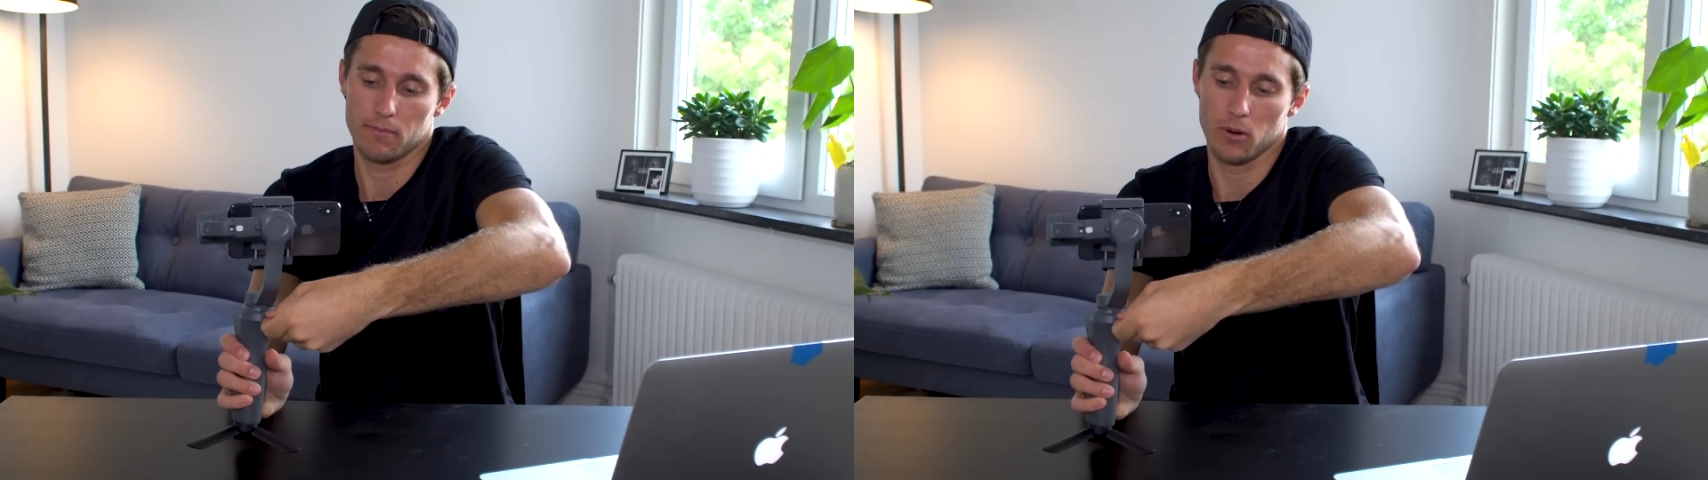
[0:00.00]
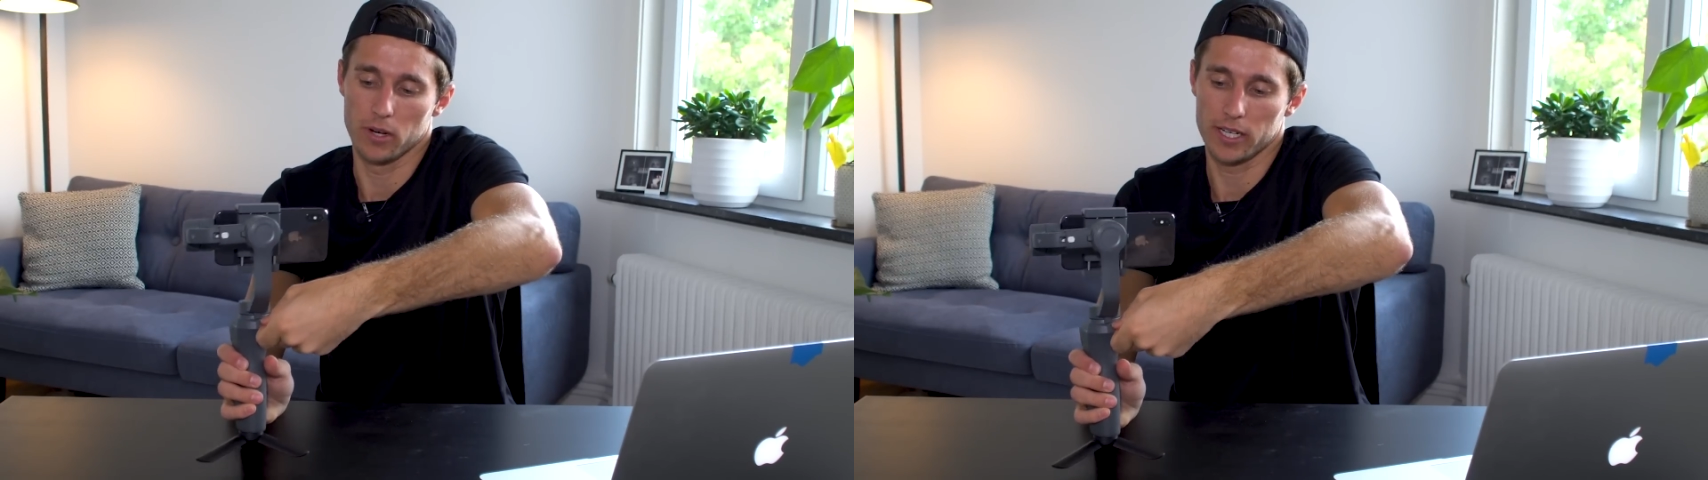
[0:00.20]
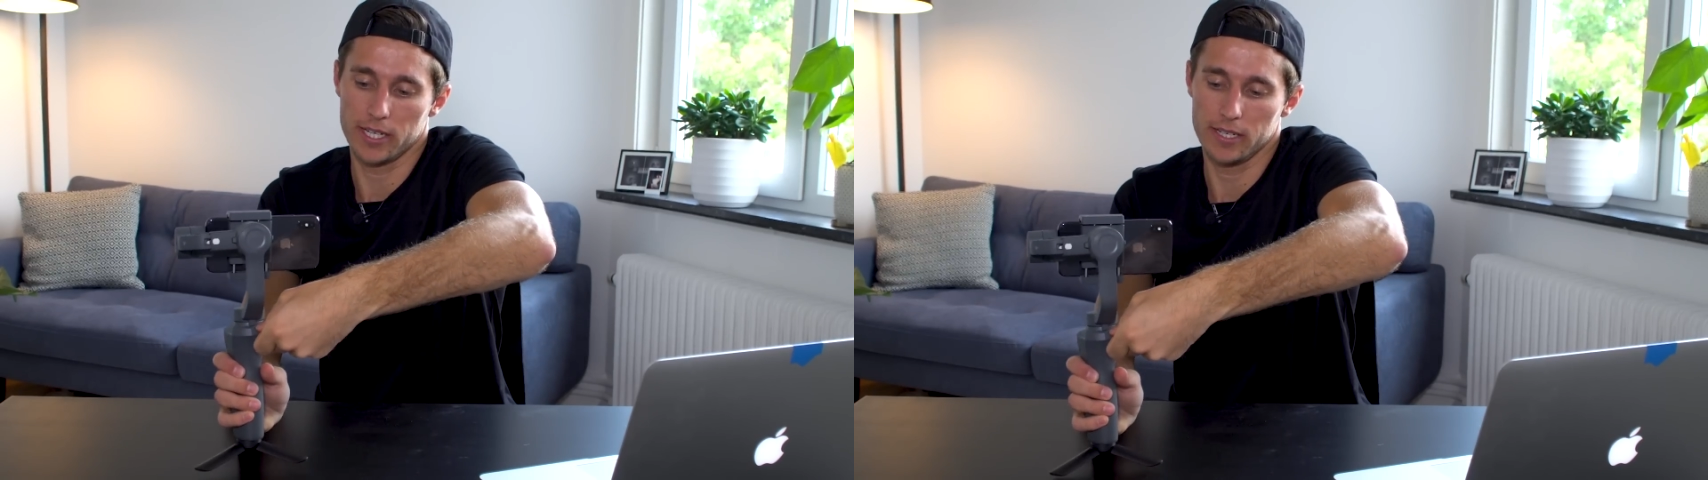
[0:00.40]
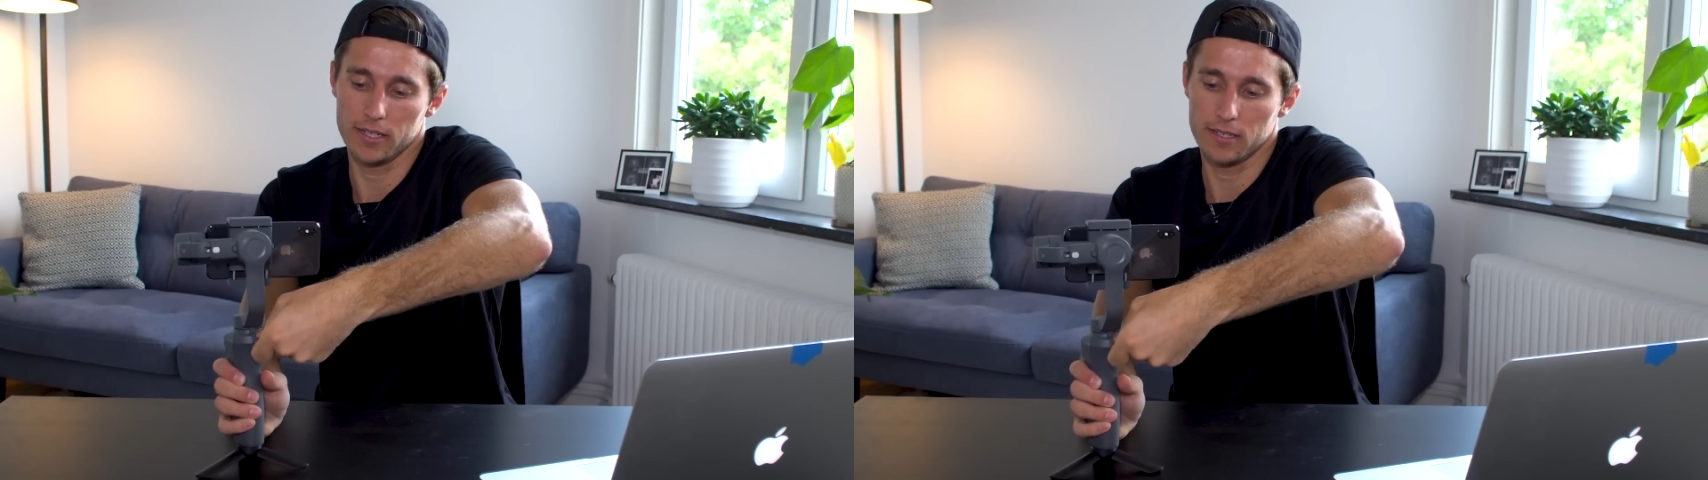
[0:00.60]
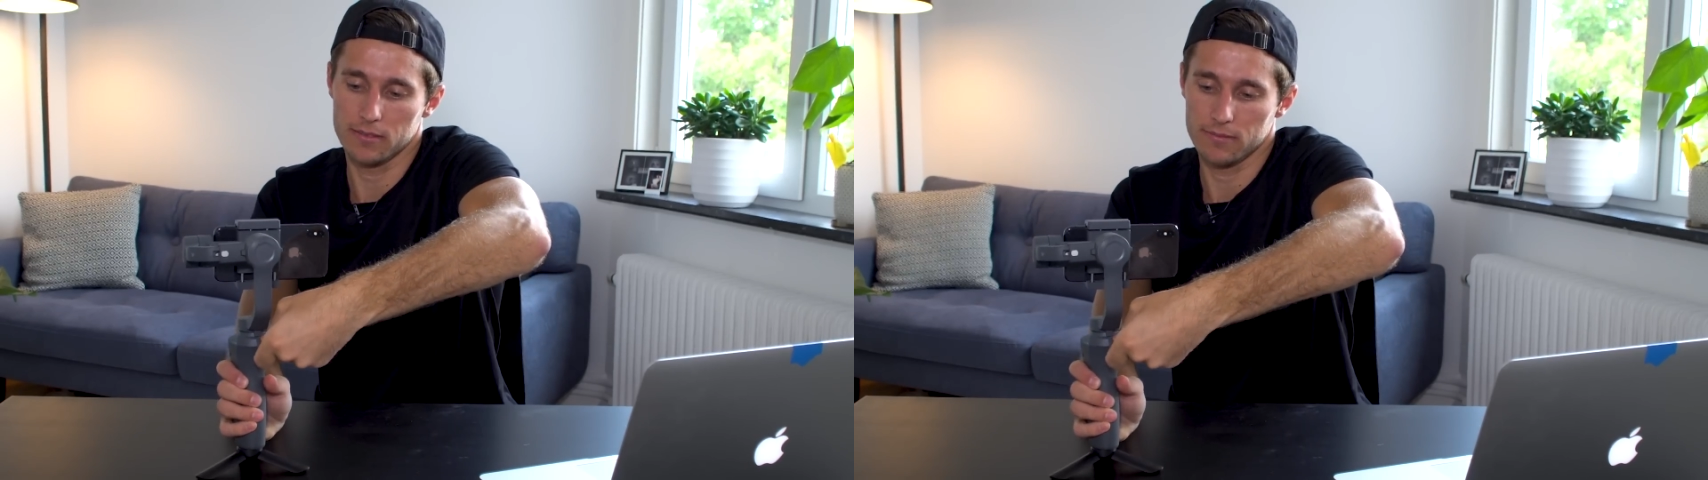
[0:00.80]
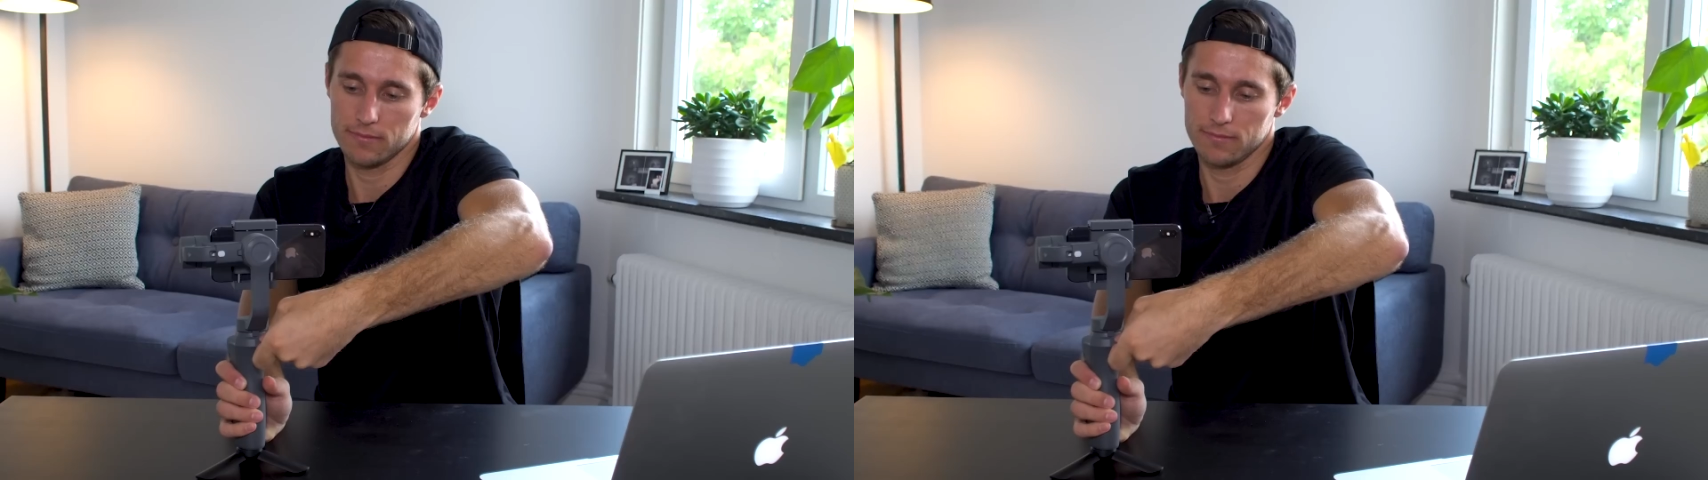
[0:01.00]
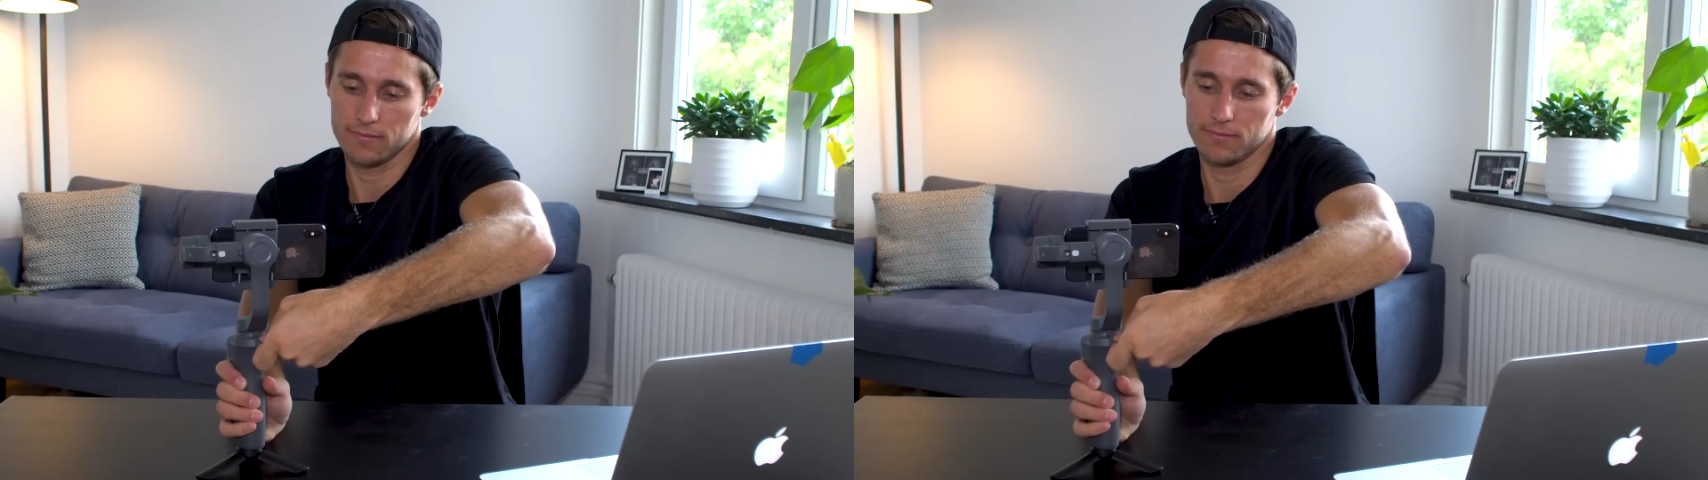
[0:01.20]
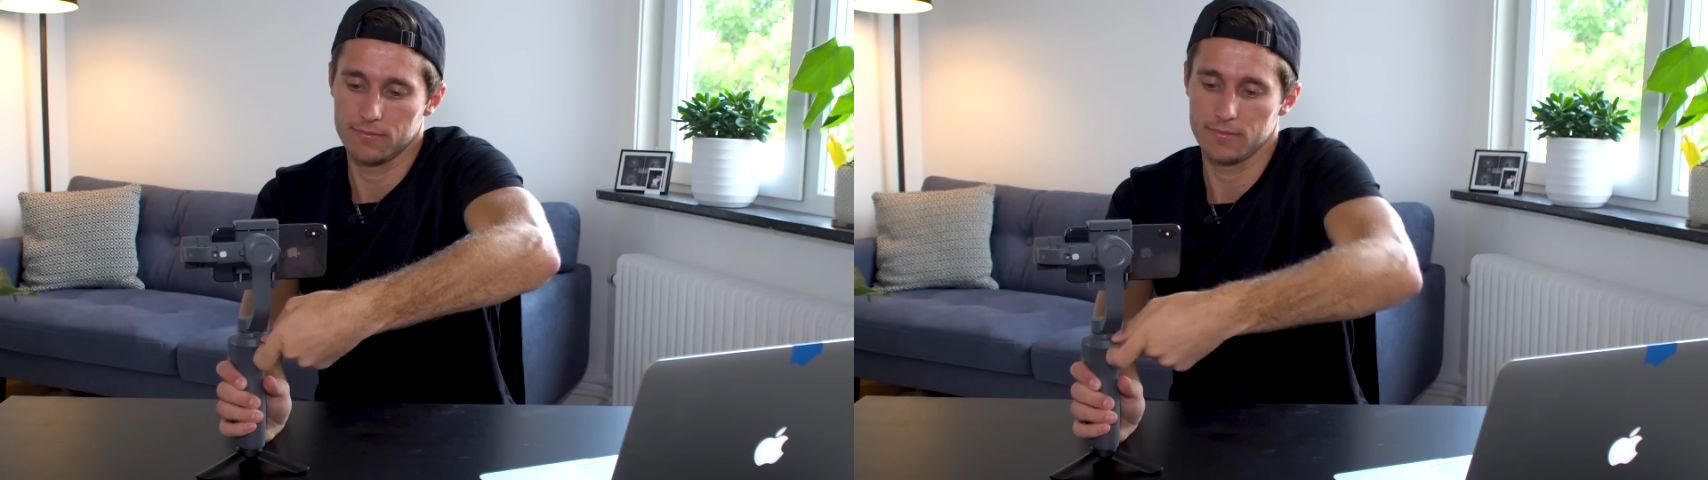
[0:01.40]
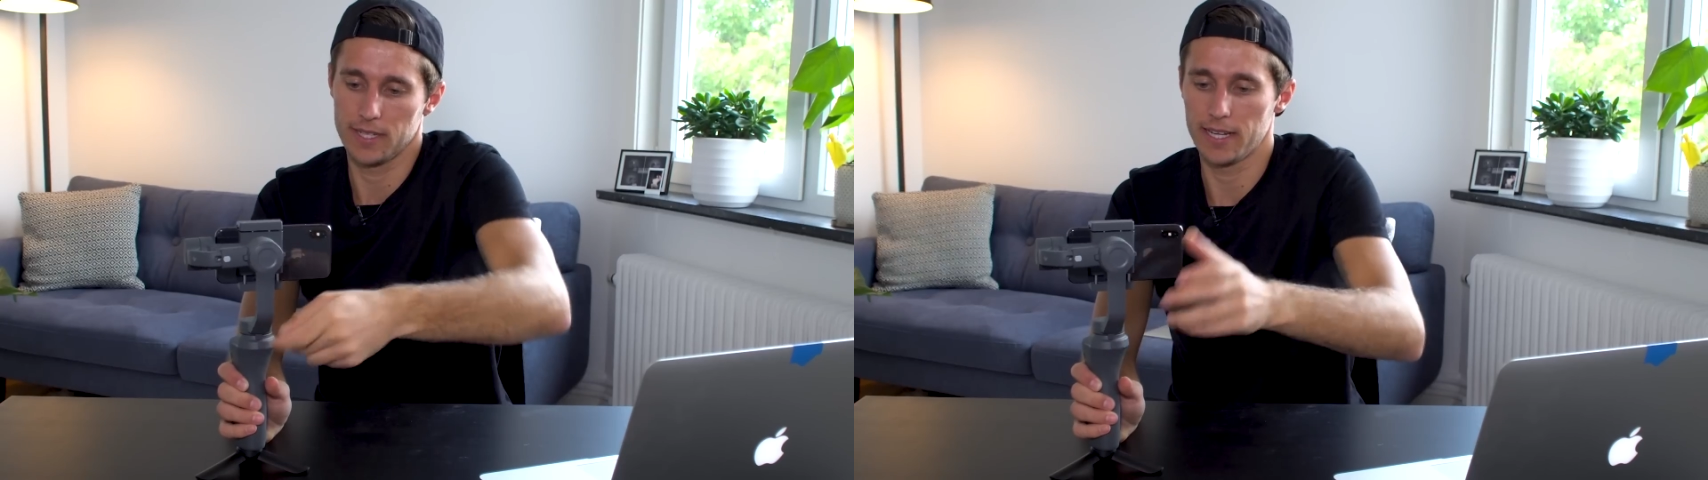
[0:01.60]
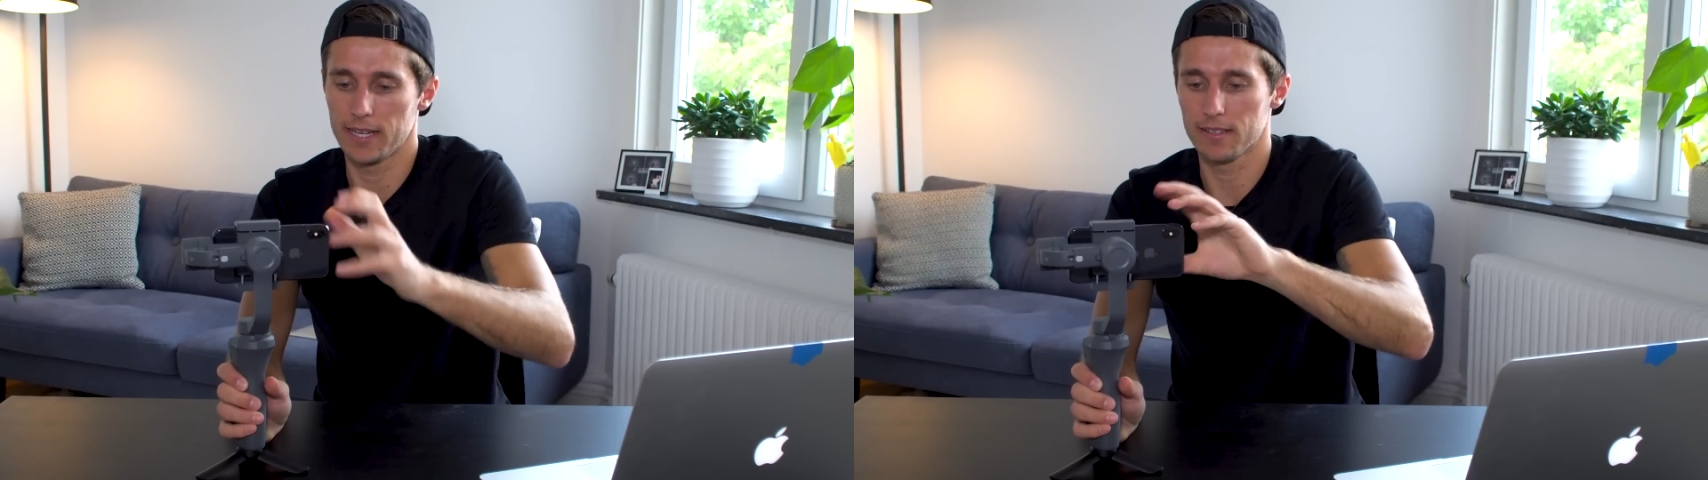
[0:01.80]
port here,
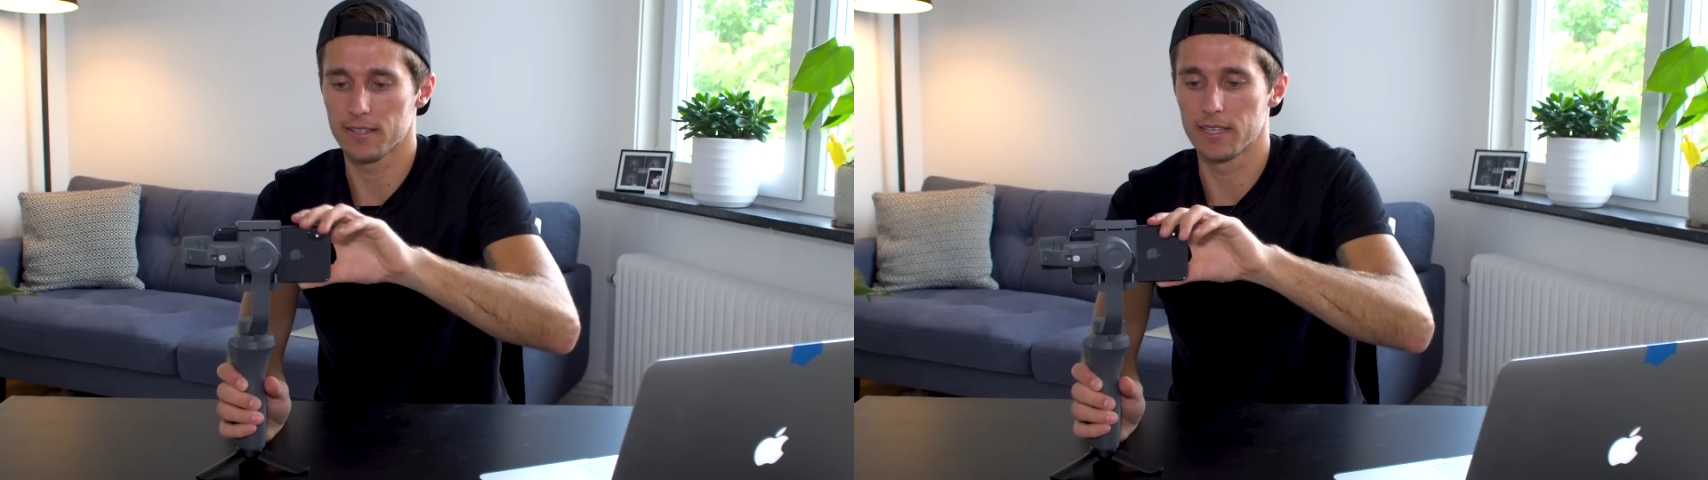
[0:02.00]
and